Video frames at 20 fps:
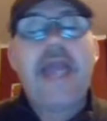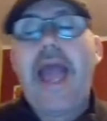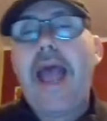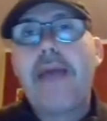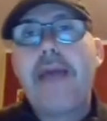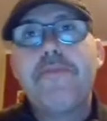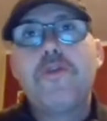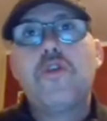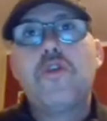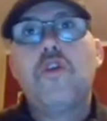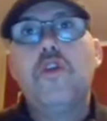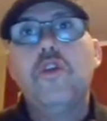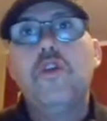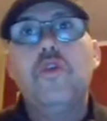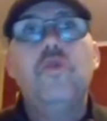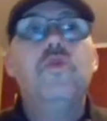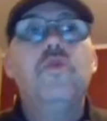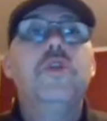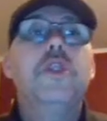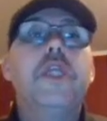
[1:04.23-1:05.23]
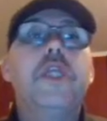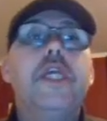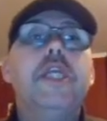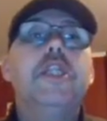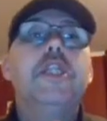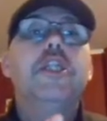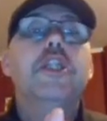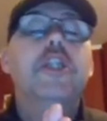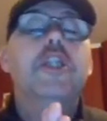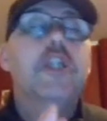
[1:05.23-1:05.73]
absolutely
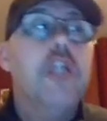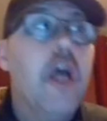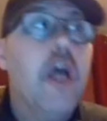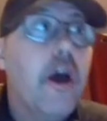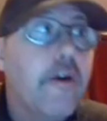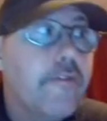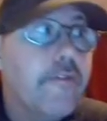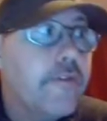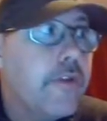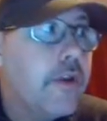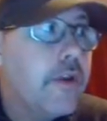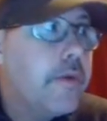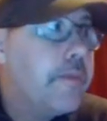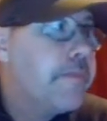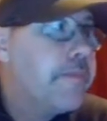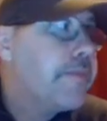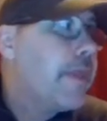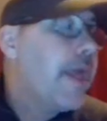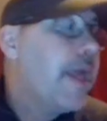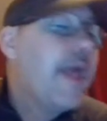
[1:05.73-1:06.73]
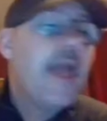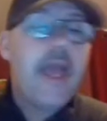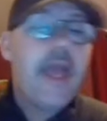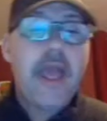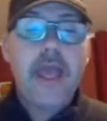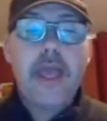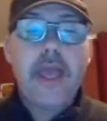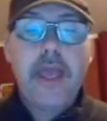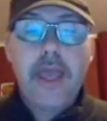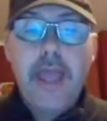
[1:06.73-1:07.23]
loved.
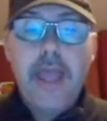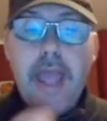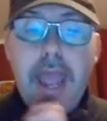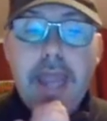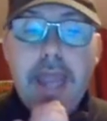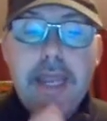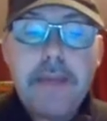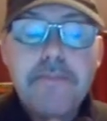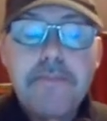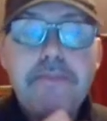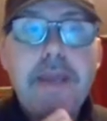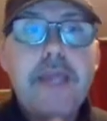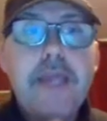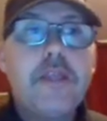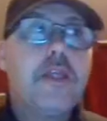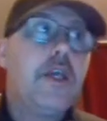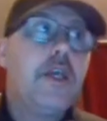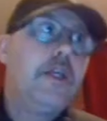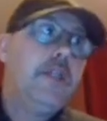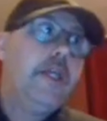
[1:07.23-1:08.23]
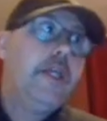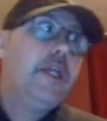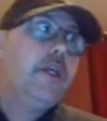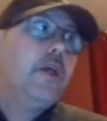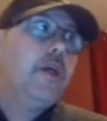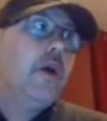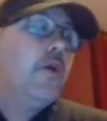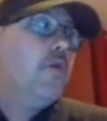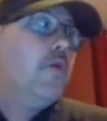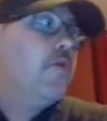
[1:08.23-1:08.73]
And it basically
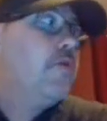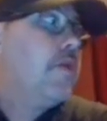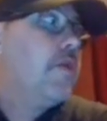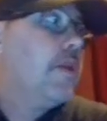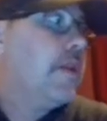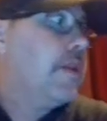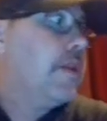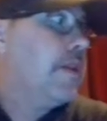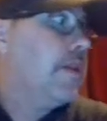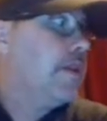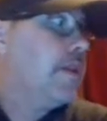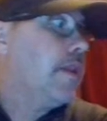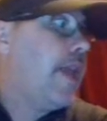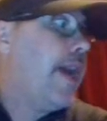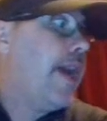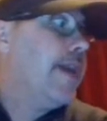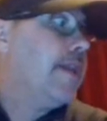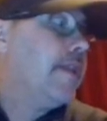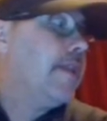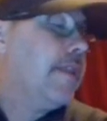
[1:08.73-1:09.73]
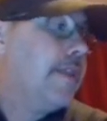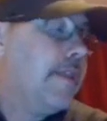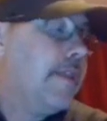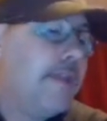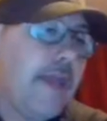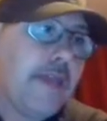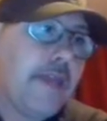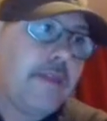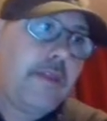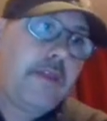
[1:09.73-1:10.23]
goes like
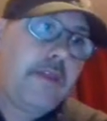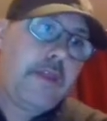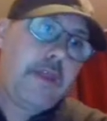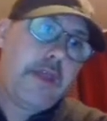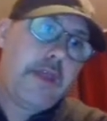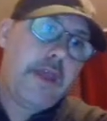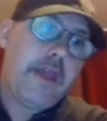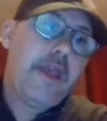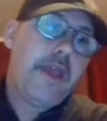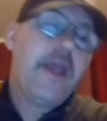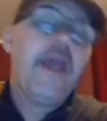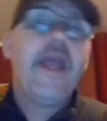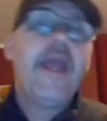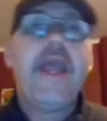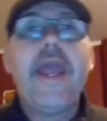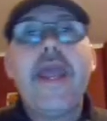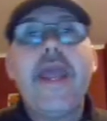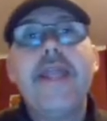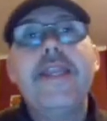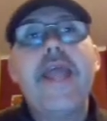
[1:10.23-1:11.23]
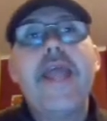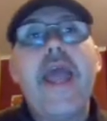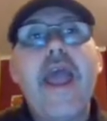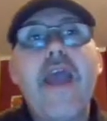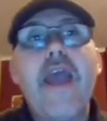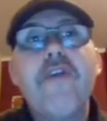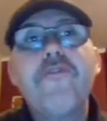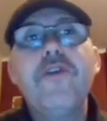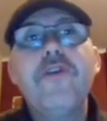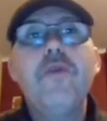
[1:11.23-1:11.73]
this. In
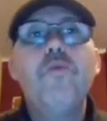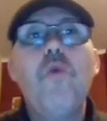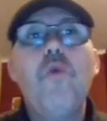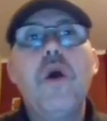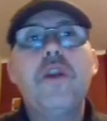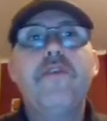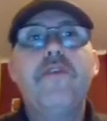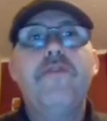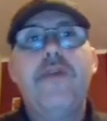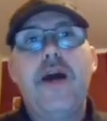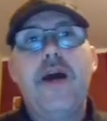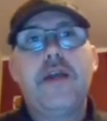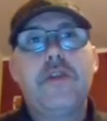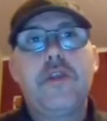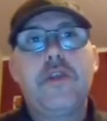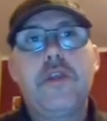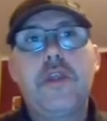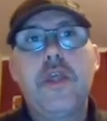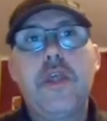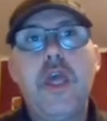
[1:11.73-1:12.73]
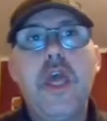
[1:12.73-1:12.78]
every one of us,